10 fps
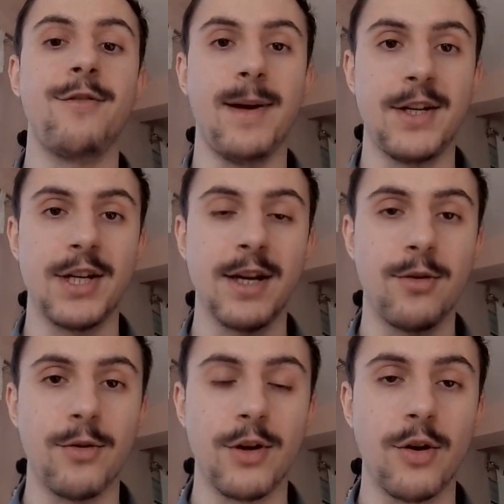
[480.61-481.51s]
of matching
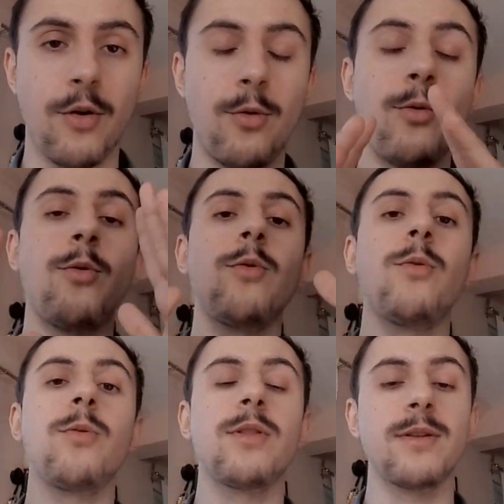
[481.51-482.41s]
on
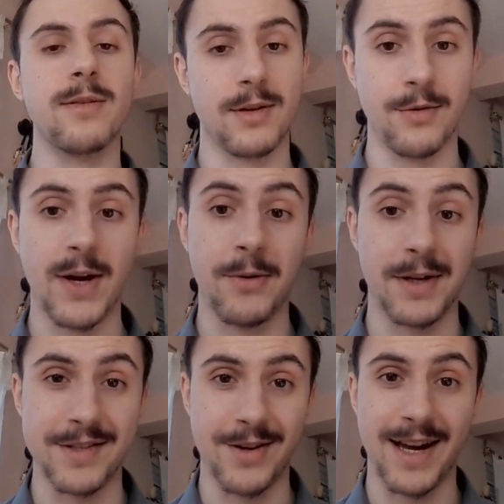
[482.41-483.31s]
all the
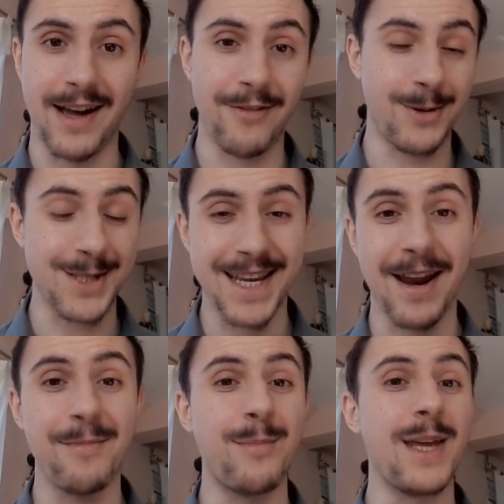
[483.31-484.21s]
covariates you have, which
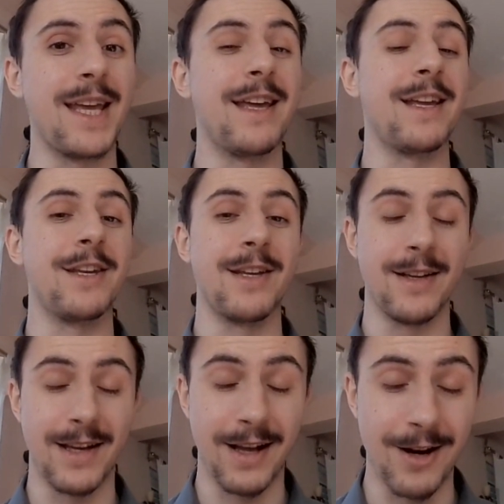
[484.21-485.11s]
can be
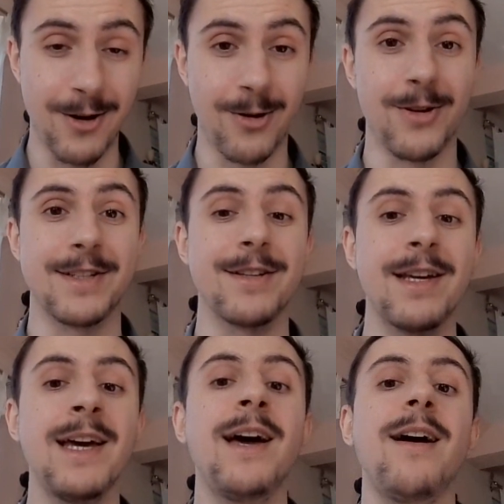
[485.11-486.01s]
a lot,
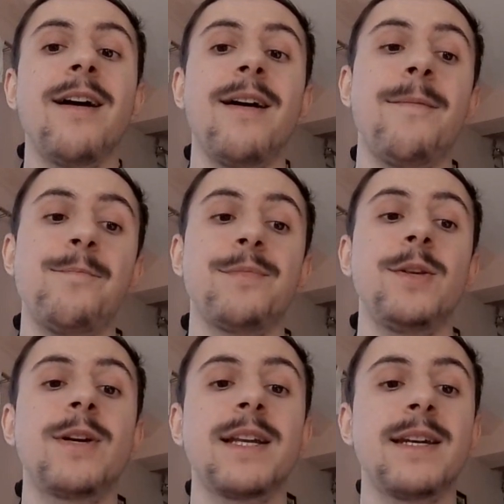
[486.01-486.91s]

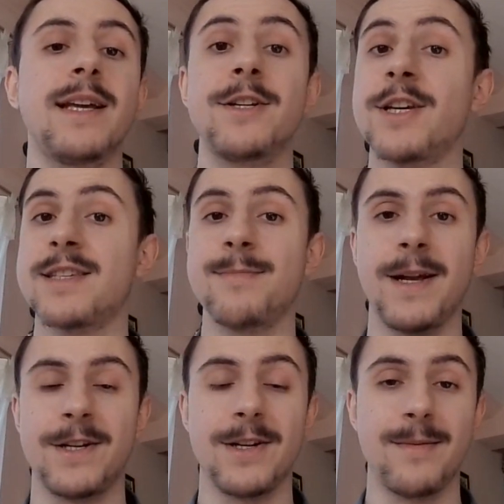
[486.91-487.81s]
you can just
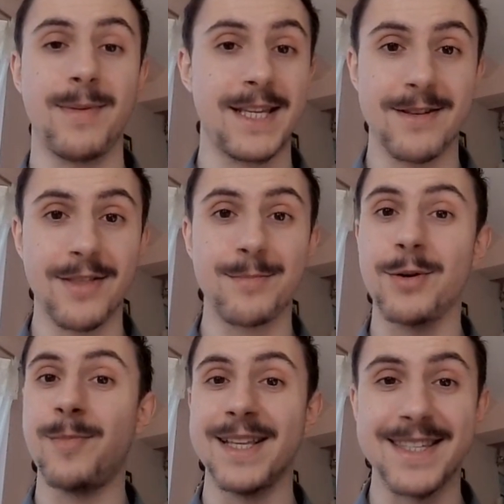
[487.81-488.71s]
match based on the
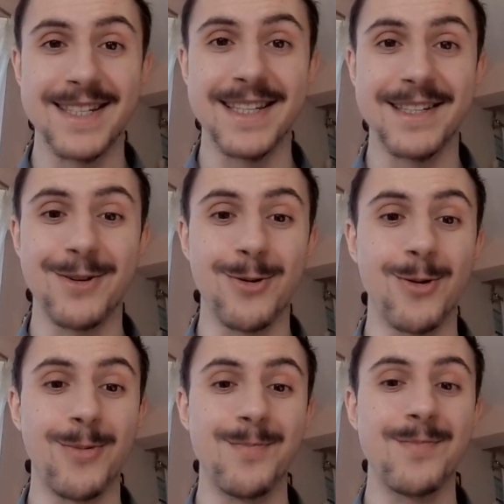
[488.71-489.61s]
propensity
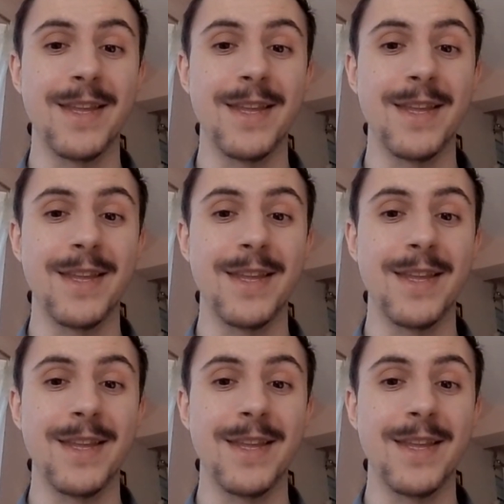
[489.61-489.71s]
score.